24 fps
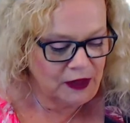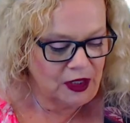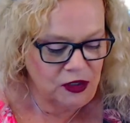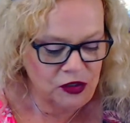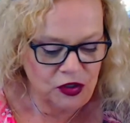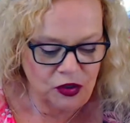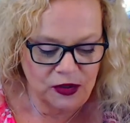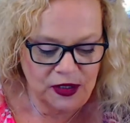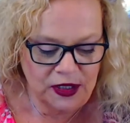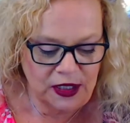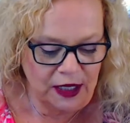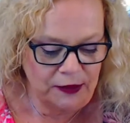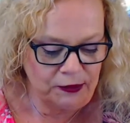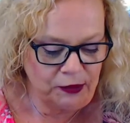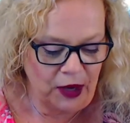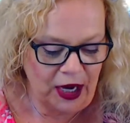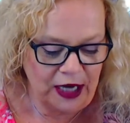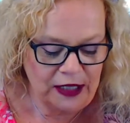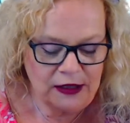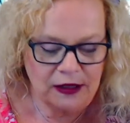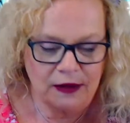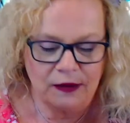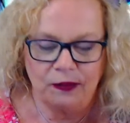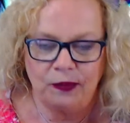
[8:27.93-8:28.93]
So send
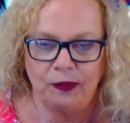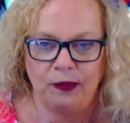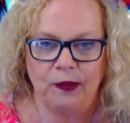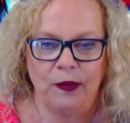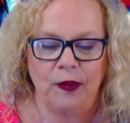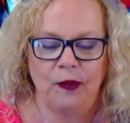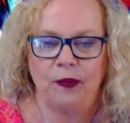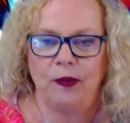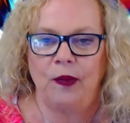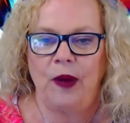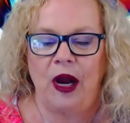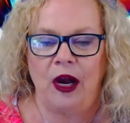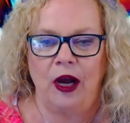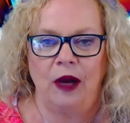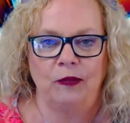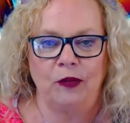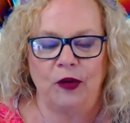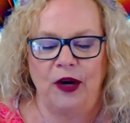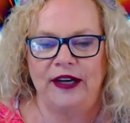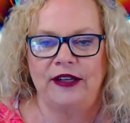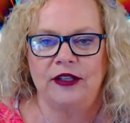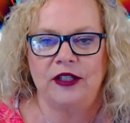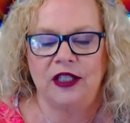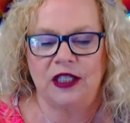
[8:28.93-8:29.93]
um,
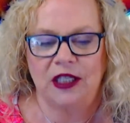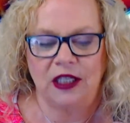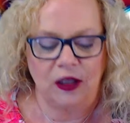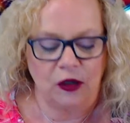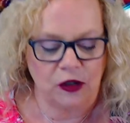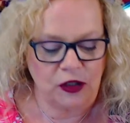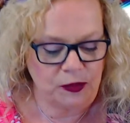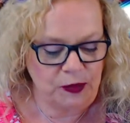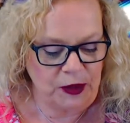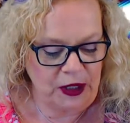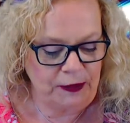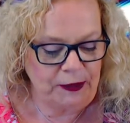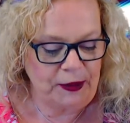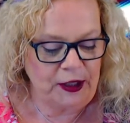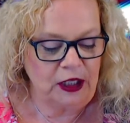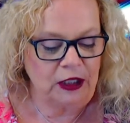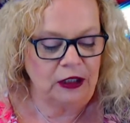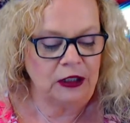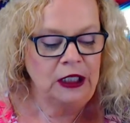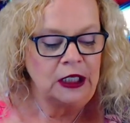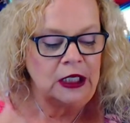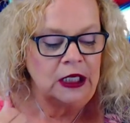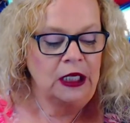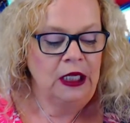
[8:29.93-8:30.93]
prayers to those
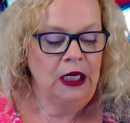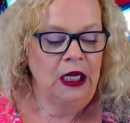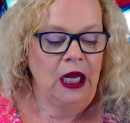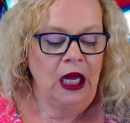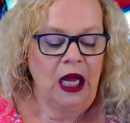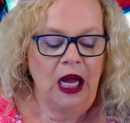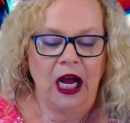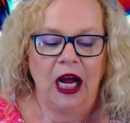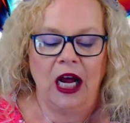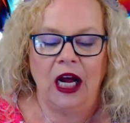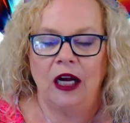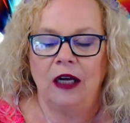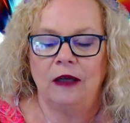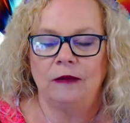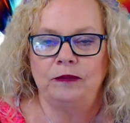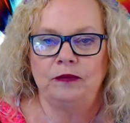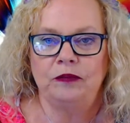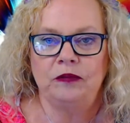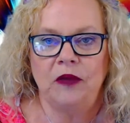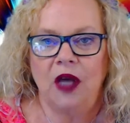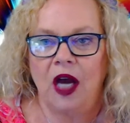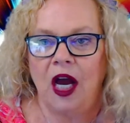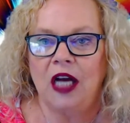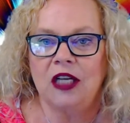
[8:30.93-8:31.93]
people.
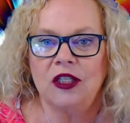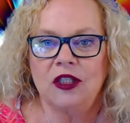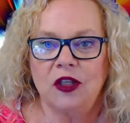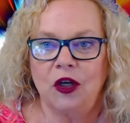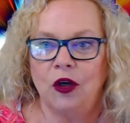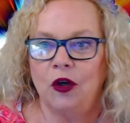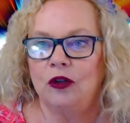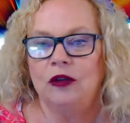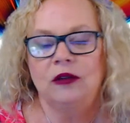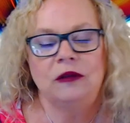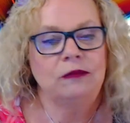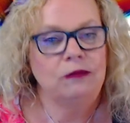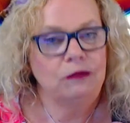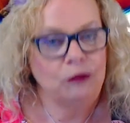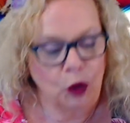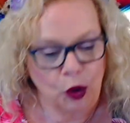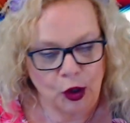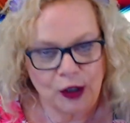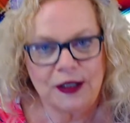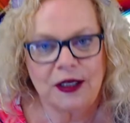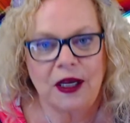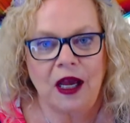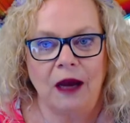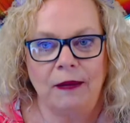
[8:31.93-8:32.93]
Um, also,
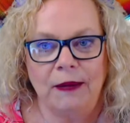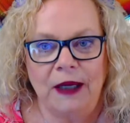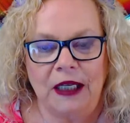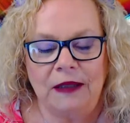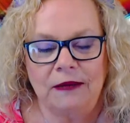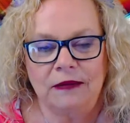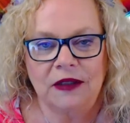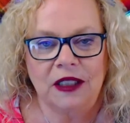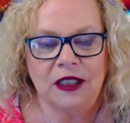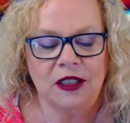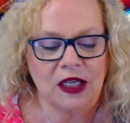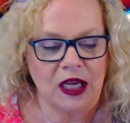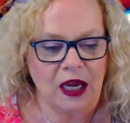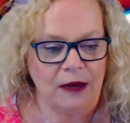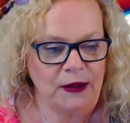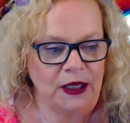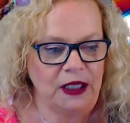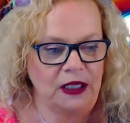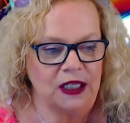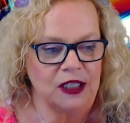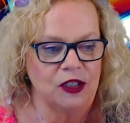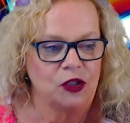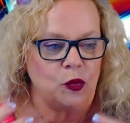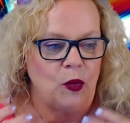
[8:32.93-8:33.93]
more's coming. It's
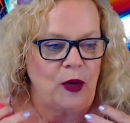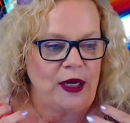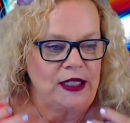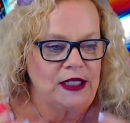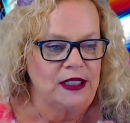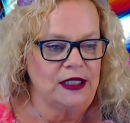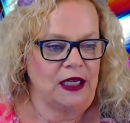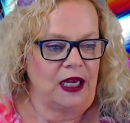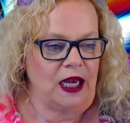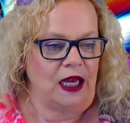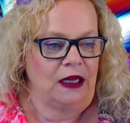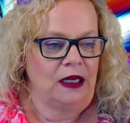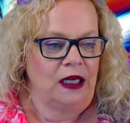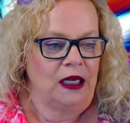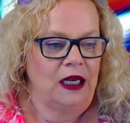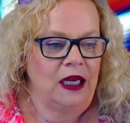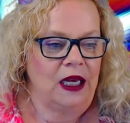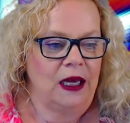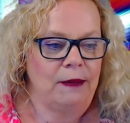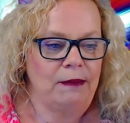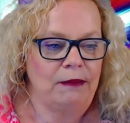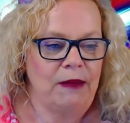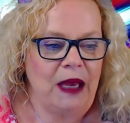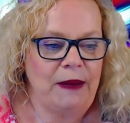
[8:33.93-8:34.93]
coming this Wednesday.
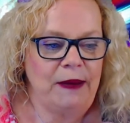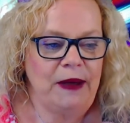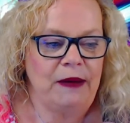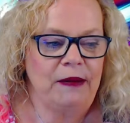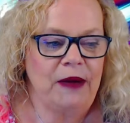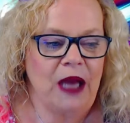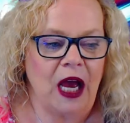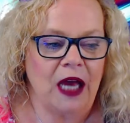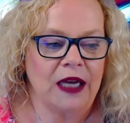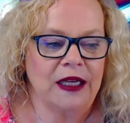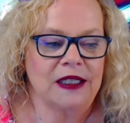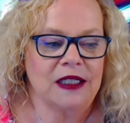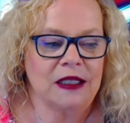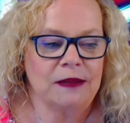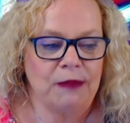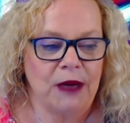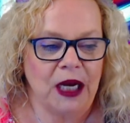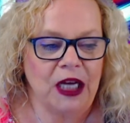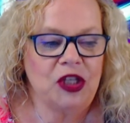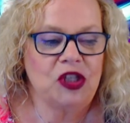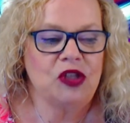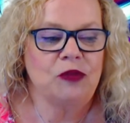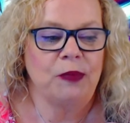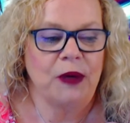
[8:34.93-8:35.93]
Maybe not as
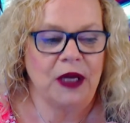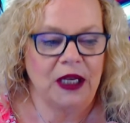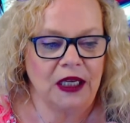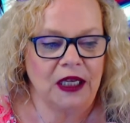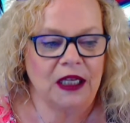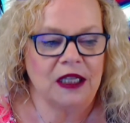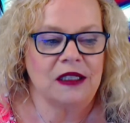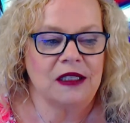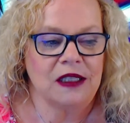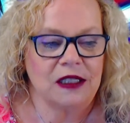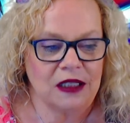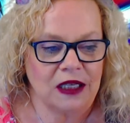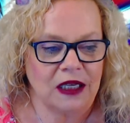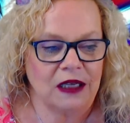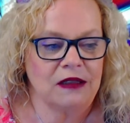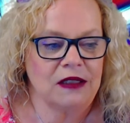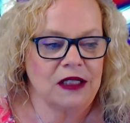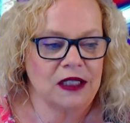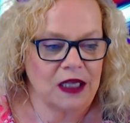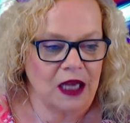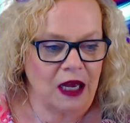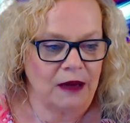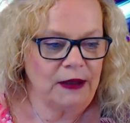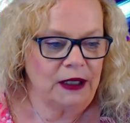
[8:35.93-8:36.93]
much, but it's
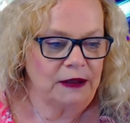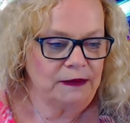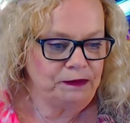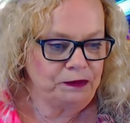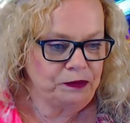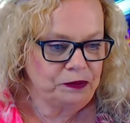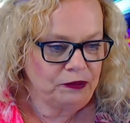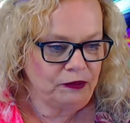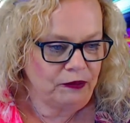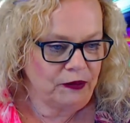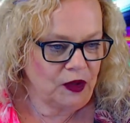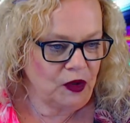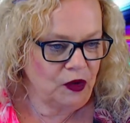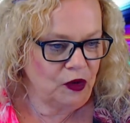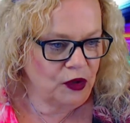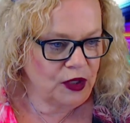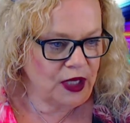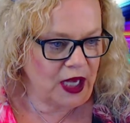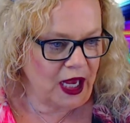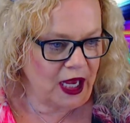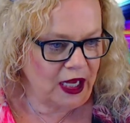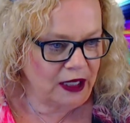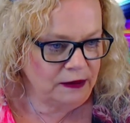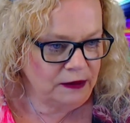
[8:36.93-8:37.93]
it's coming.
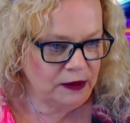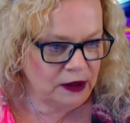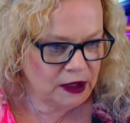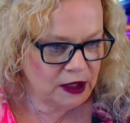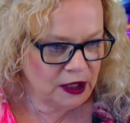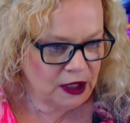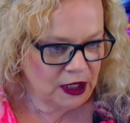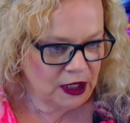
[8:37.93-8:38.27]
Okay.